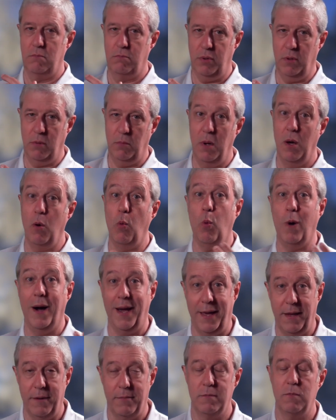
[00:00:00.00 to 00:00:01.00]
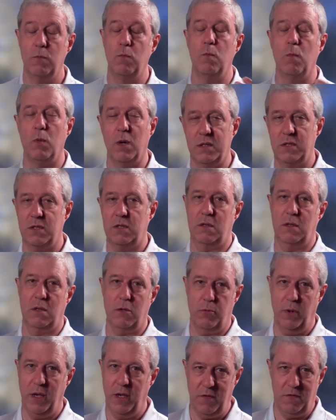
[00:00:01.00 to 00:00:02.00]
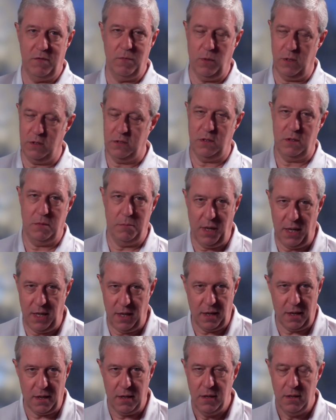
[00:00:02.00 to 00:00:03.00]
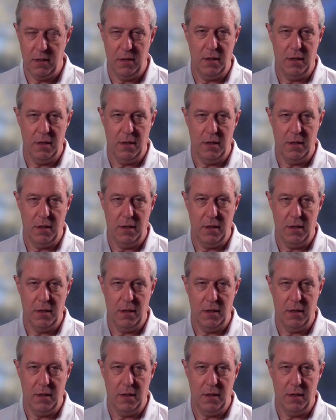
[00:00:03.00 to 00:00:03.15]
Boom. Why? What's the reason? What's the meaning?